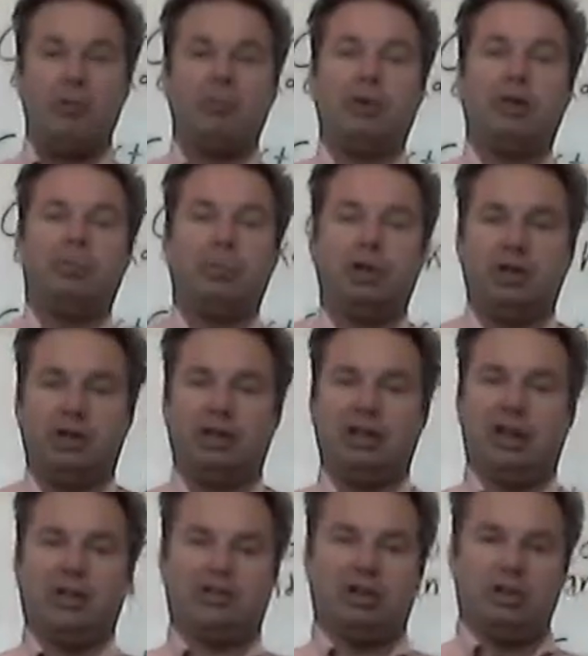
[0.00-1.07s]
But you put it
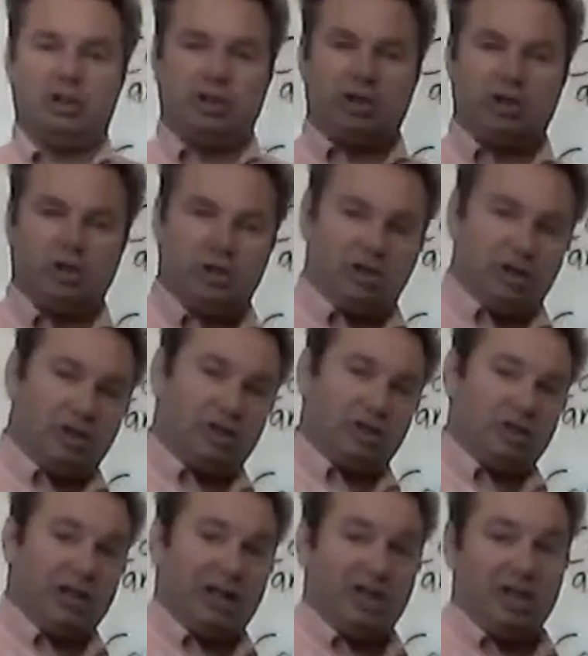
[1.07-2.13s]
together and you can use the
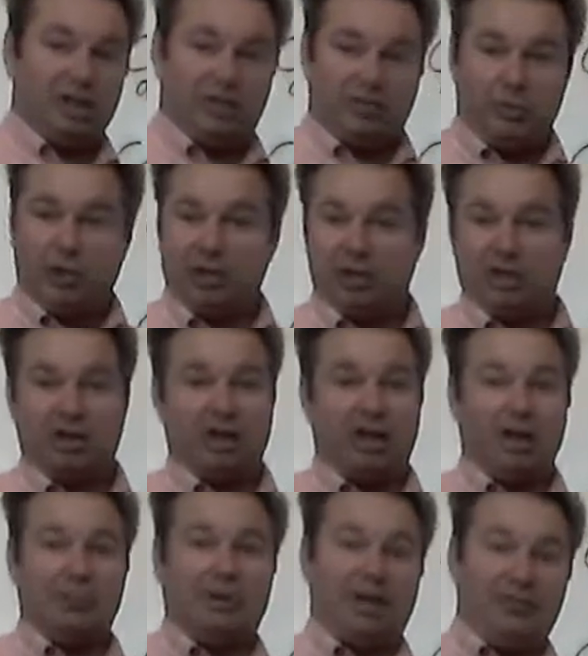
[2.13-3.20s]
contrastive. Well, it's
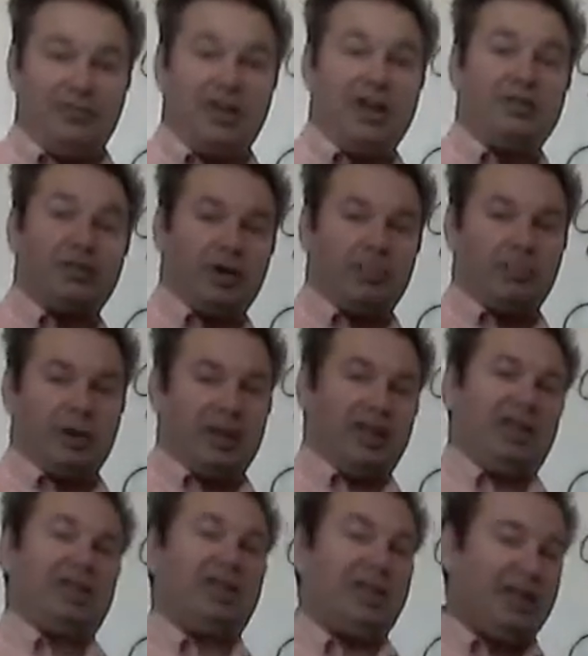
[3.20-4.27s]
not my favorite, but
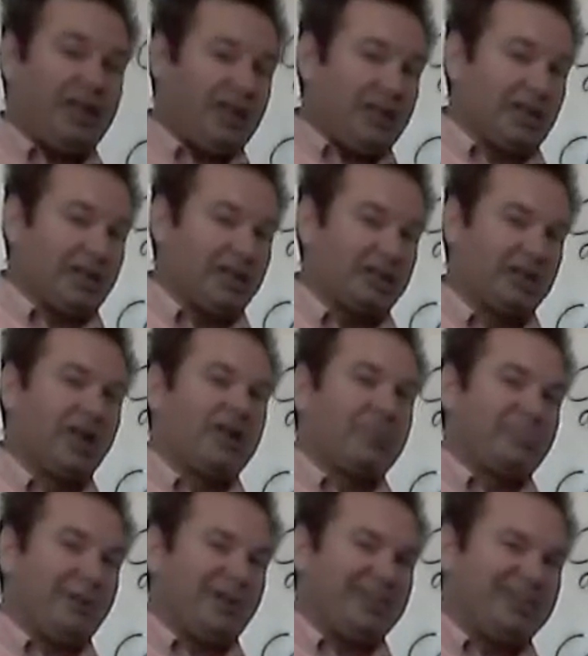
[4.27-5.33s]
it is
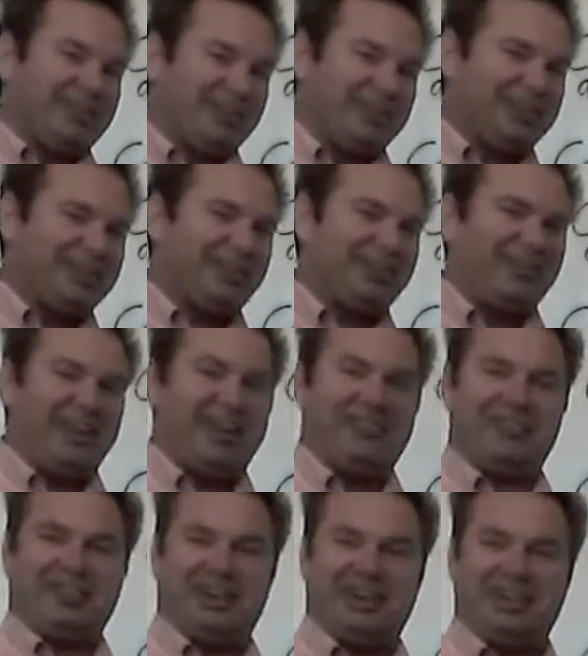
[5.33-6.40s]
my least
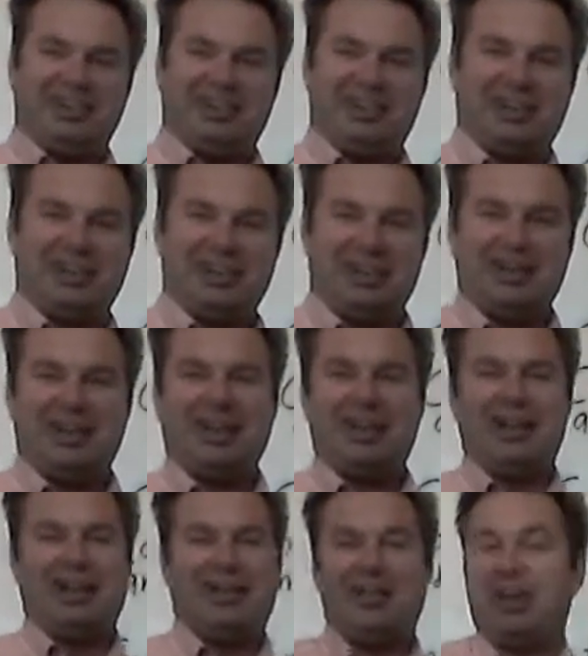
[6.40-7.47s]
favorite.
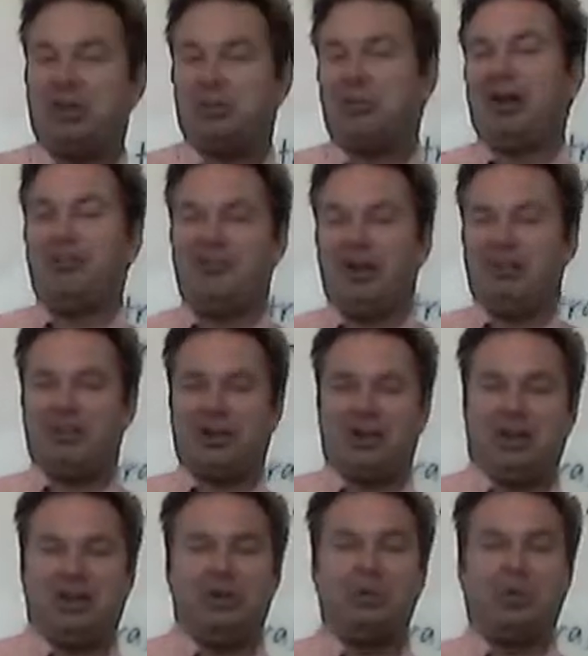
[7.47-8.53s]
That's my favorite
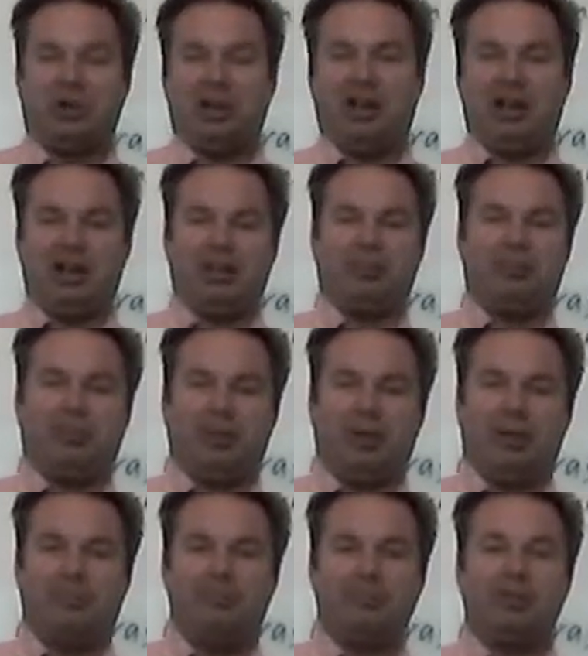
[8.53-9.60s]
quotation from
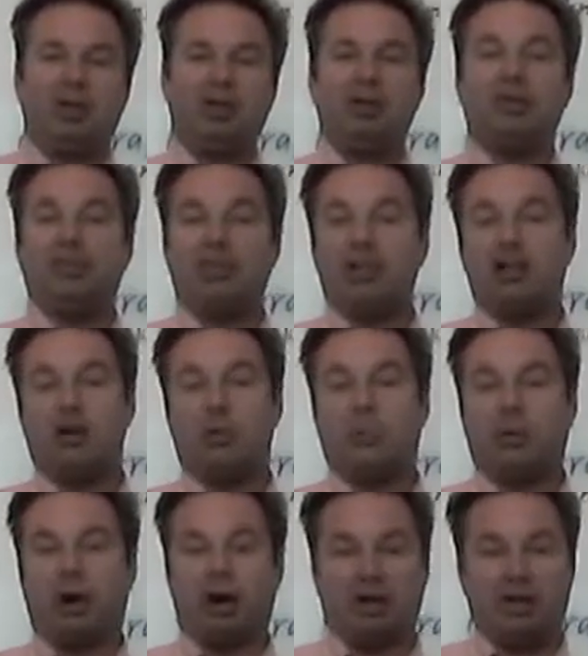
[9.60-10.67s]
the TV show
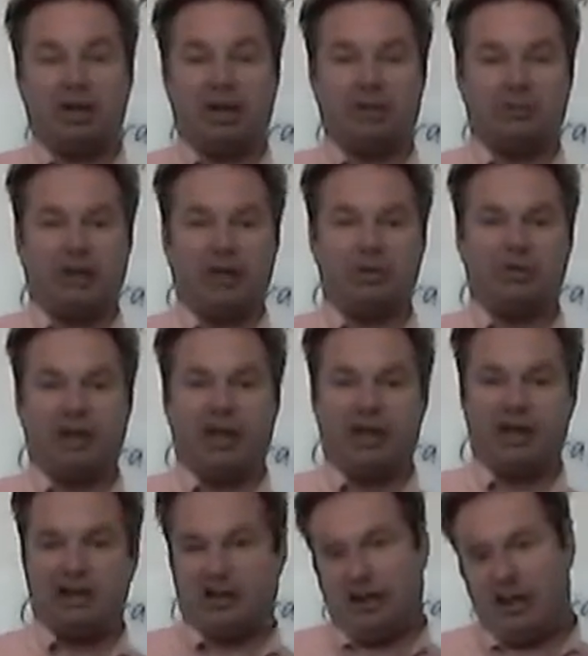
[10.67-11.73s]
Parks and
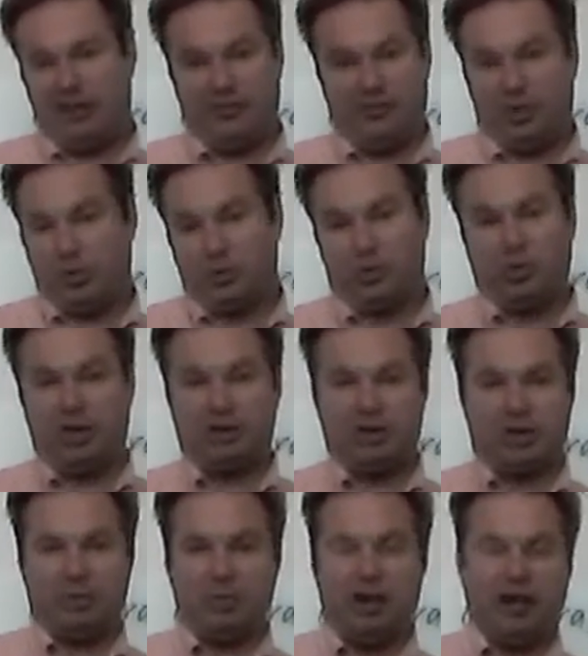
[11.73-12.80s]
Recreation, if you were wondering
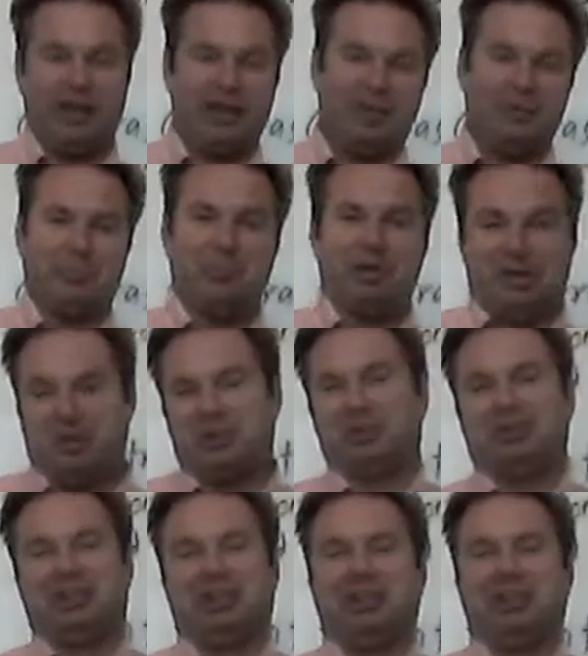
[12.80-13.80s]
why I keep using it.